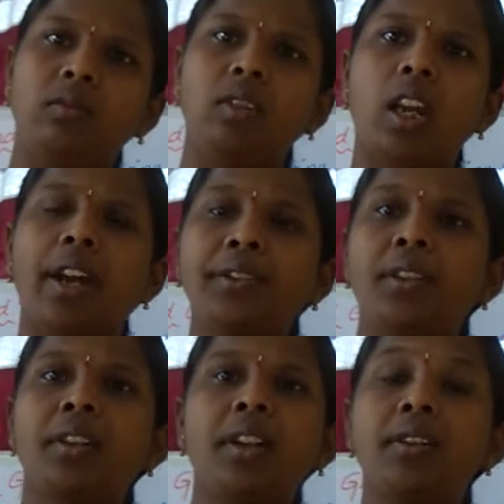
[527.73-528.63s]
Yeah,
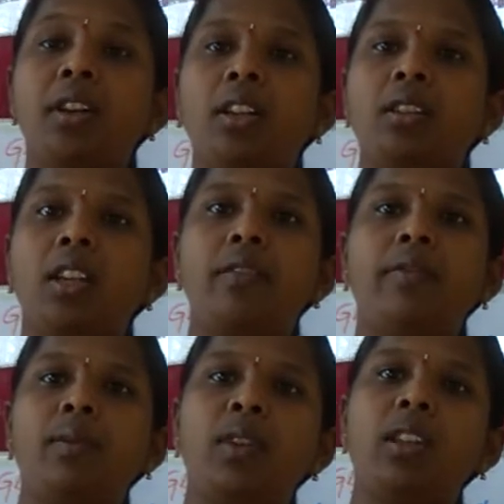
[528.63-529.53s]
children, we are seeing
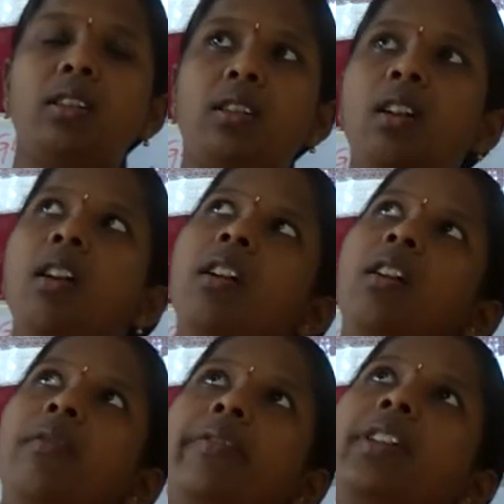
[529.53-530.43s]
from the
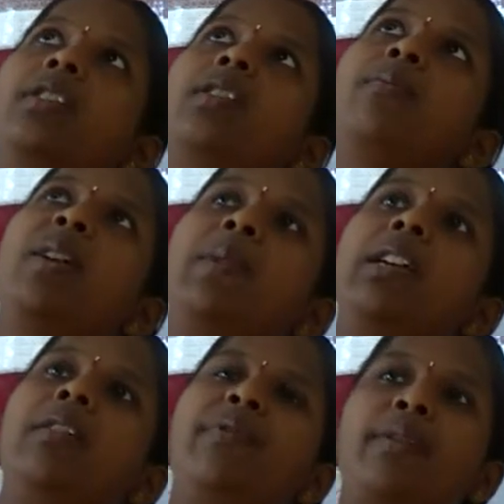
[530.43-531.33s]

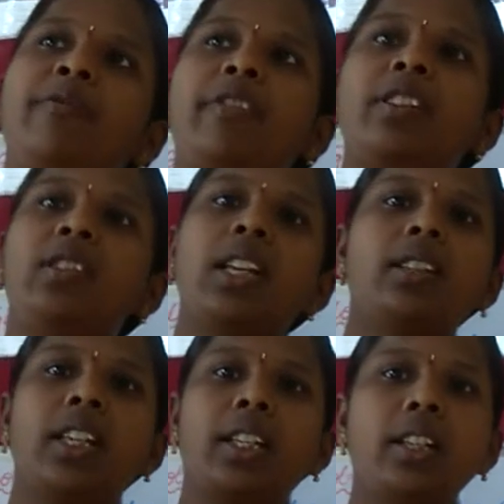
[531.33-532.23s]
maybe from first or
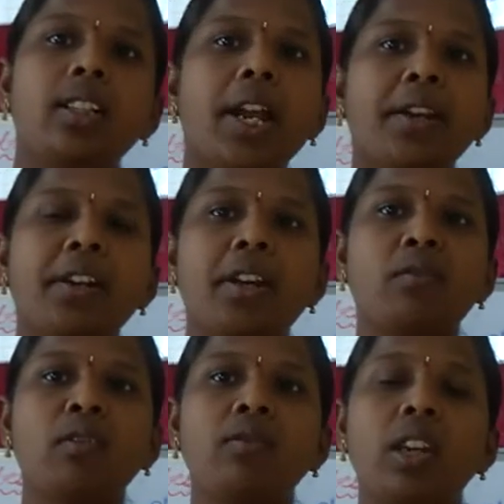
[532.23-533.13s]
second standard
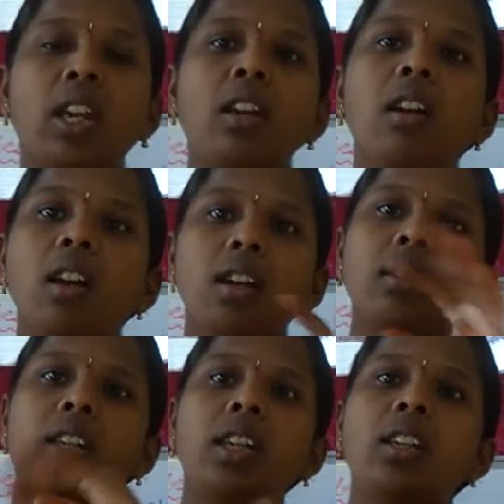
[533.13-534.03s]
onwards we are
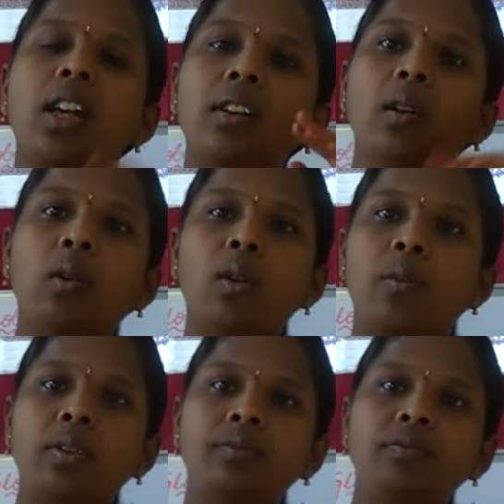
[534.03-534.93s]
seeing a
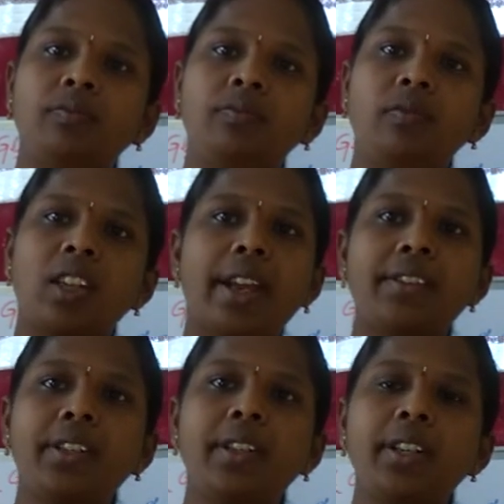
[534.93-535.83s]
globe. Yeah,
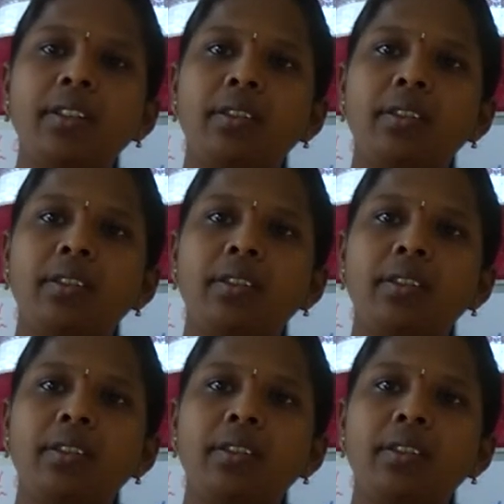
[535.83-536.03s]
children.